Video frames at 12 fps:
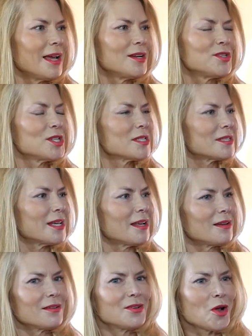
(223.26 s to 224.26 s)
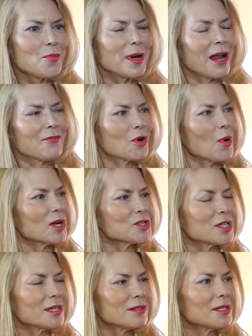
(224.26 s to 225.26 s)
And just that nobody ever
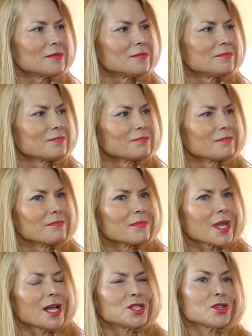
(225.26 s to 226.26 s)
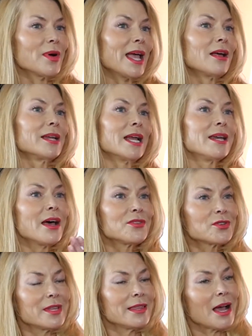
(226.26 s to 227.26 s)
questioned. And so I held it
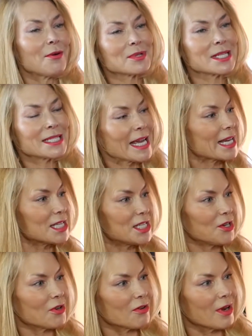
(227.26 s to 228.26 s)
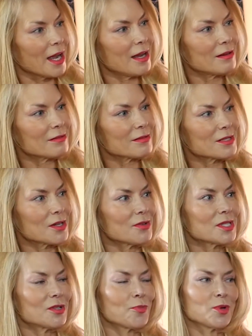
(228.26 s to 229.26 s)
nuts, and then that was the second secret, right? So I
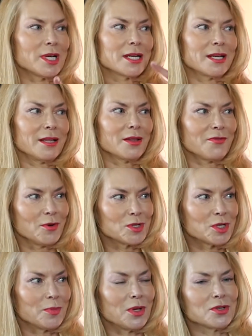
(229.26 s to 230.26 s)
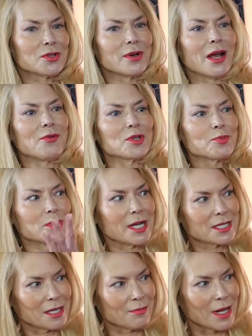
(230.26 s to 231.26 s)
was still protecting the first abuser, now I was
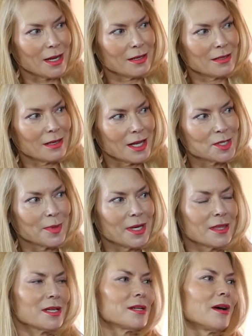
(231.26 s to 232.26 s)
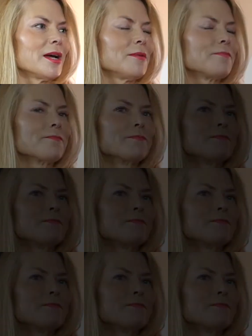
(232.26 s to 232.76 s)
protecting my husband at the time.